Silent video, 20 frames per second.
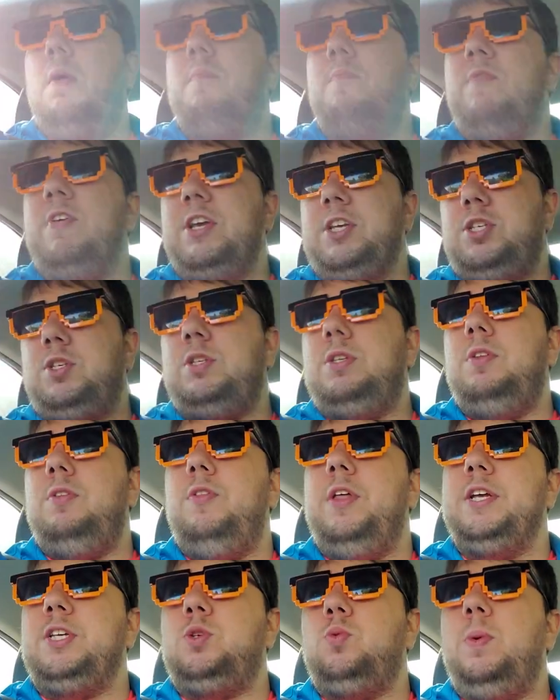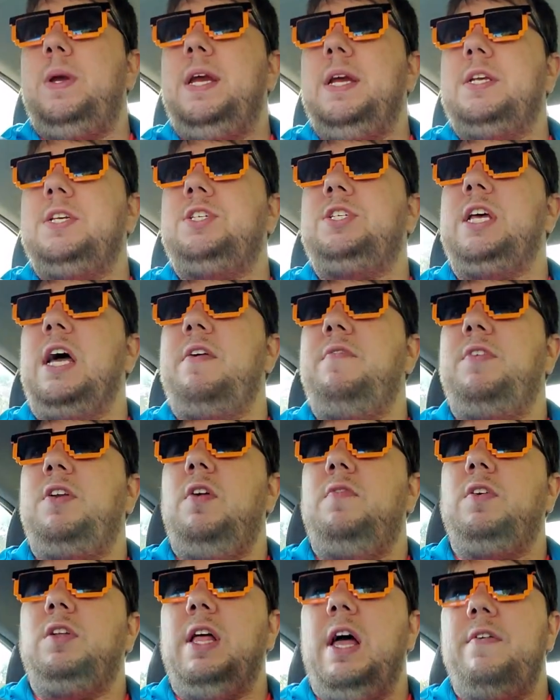This week, 7
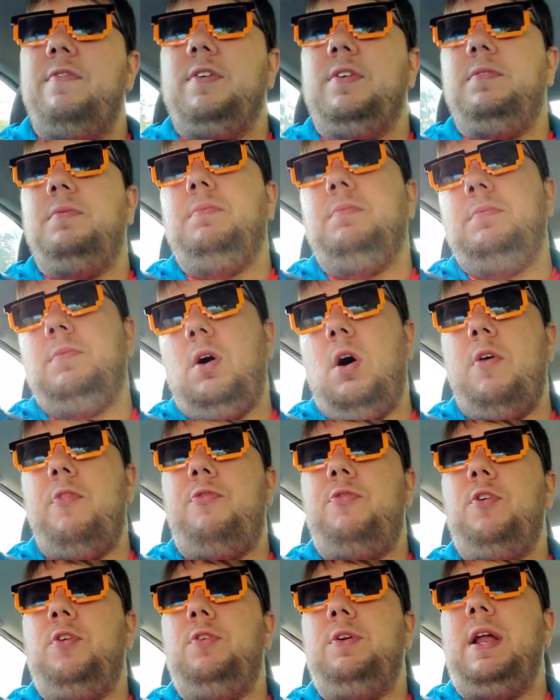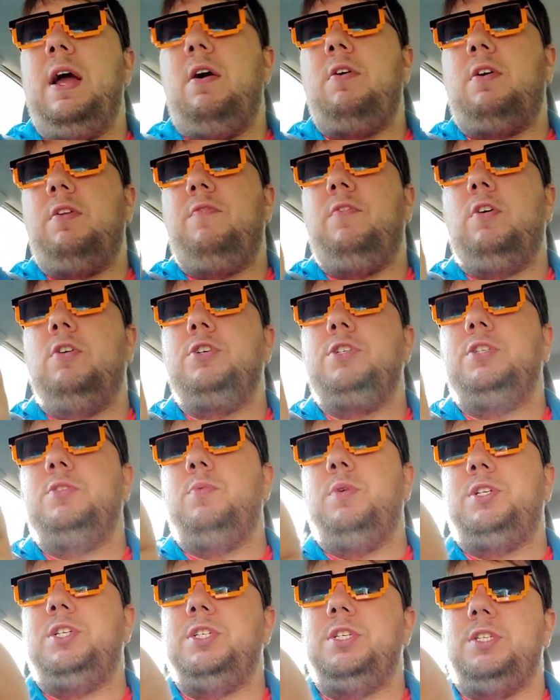of 11 on third down conversions,
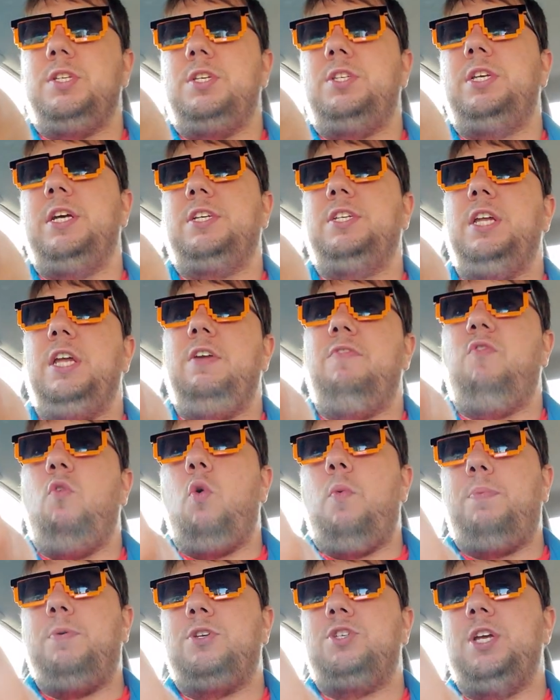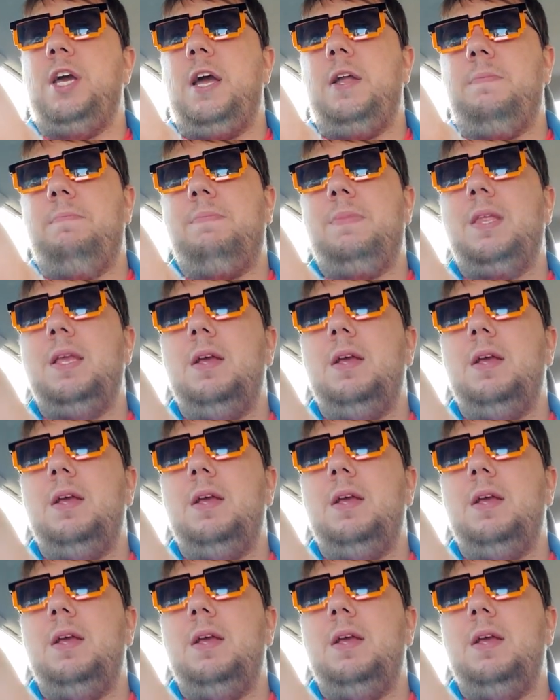which is the 64%.